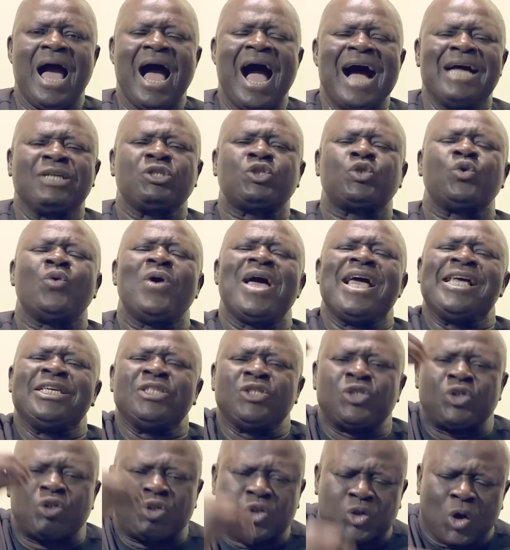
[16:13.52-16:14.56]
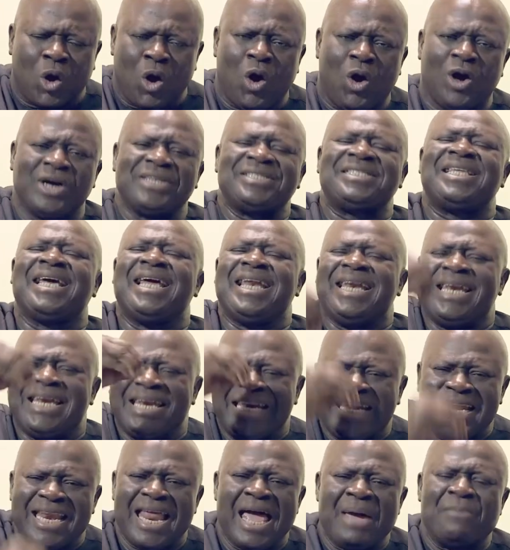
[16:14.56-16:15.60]
and to enjoy the
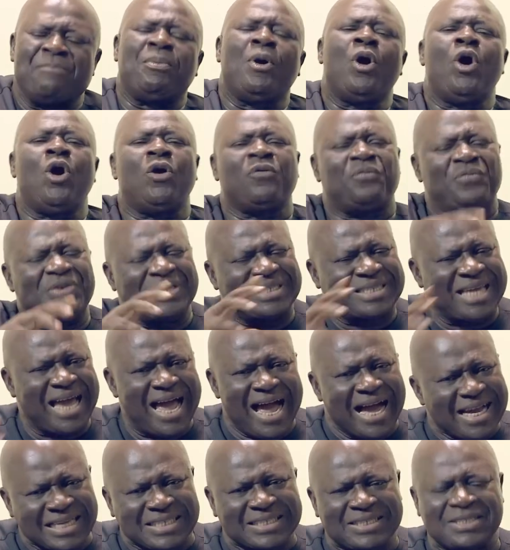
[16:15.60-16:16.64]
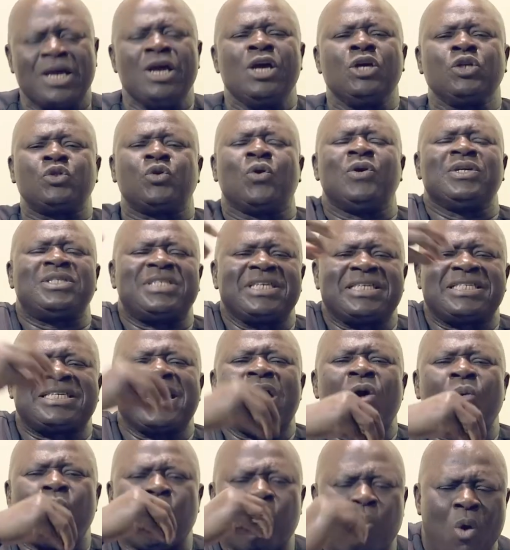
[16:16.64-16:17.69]
labor of his hands. So it is
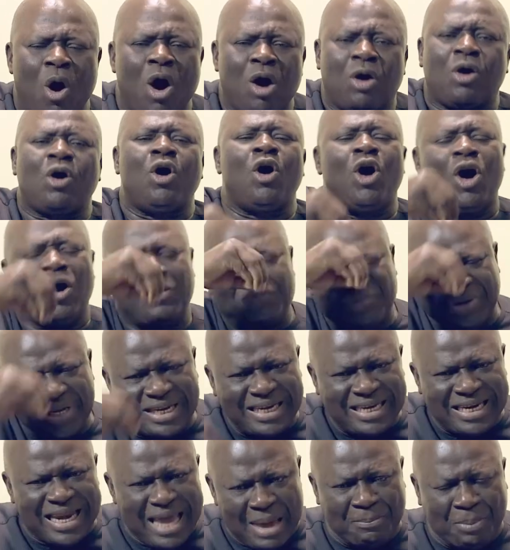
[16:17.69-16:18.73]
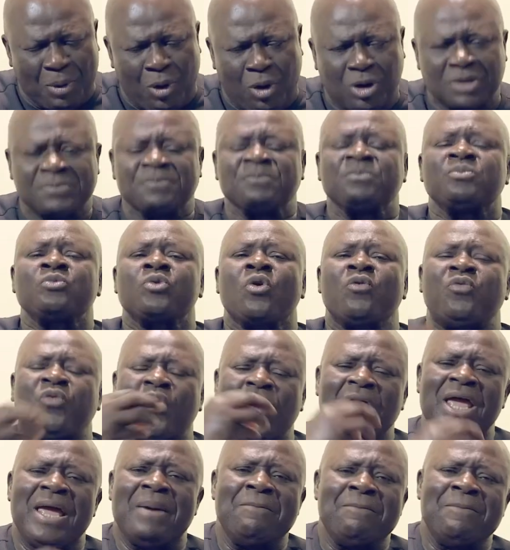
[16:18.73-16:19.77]
a work of labor
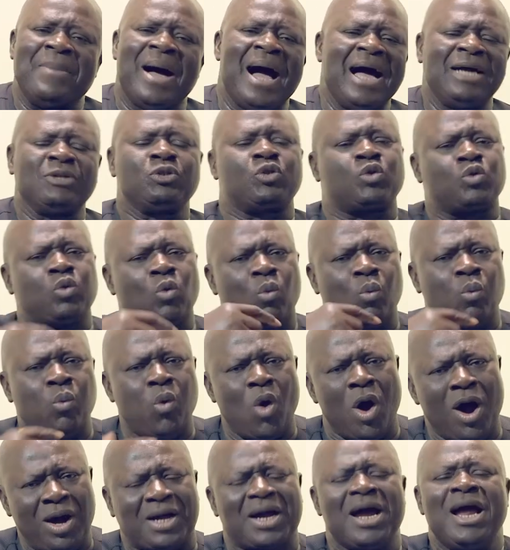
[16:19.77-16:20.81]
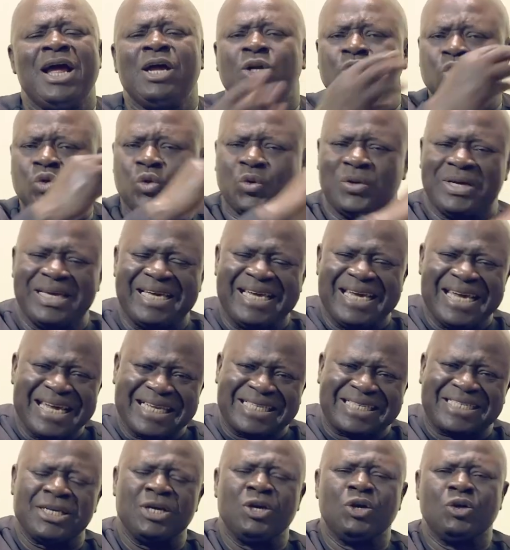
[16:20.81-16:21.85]
for a man to work, to
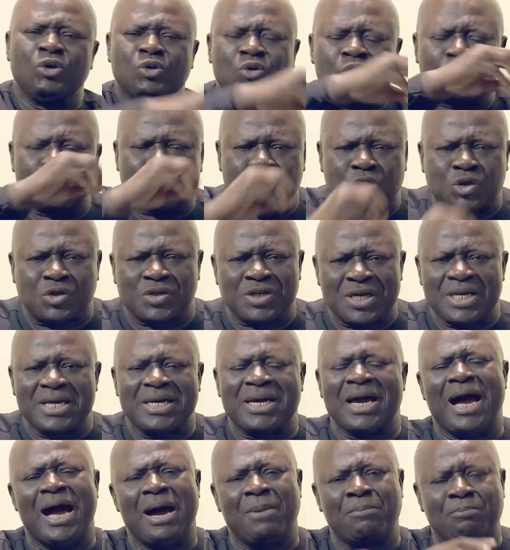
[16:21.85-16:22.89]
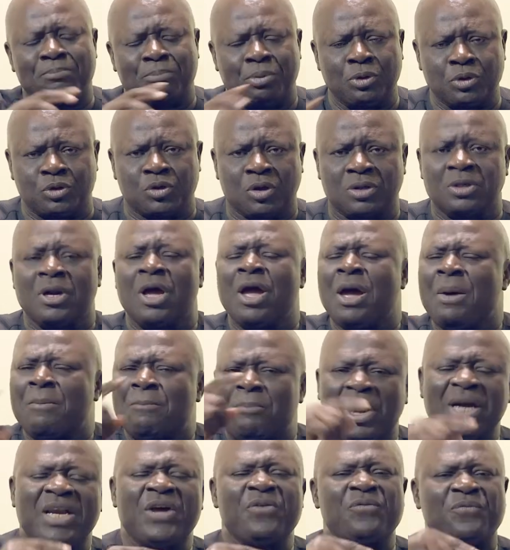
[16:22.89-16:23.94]
eat, to drink, and put on.
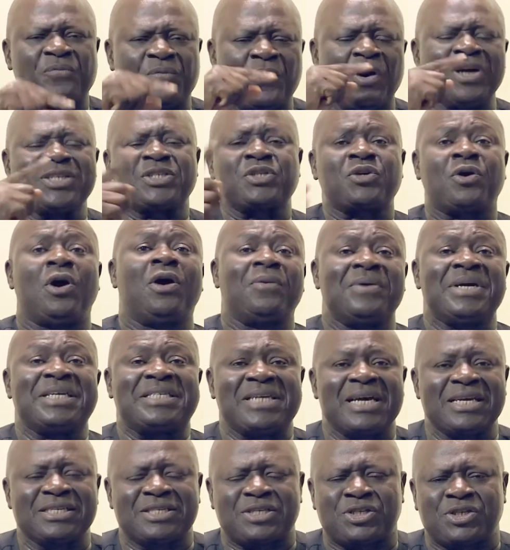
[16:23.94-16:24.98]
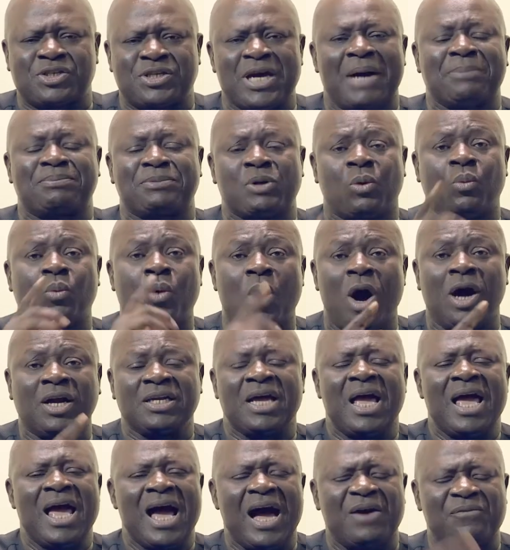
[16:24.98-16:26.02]
But in First Corinthians chapter
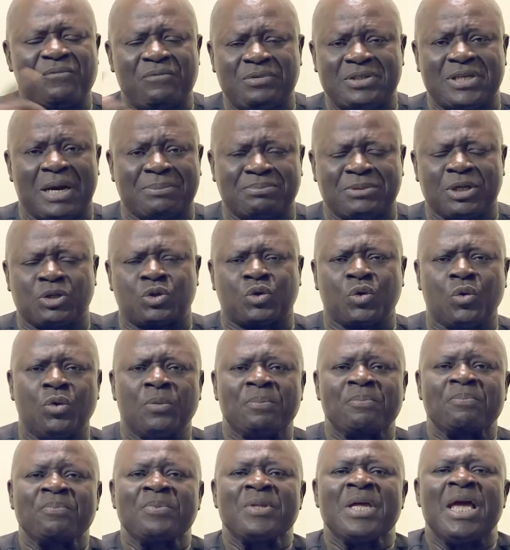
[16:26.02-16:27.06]
1 and chapter 2,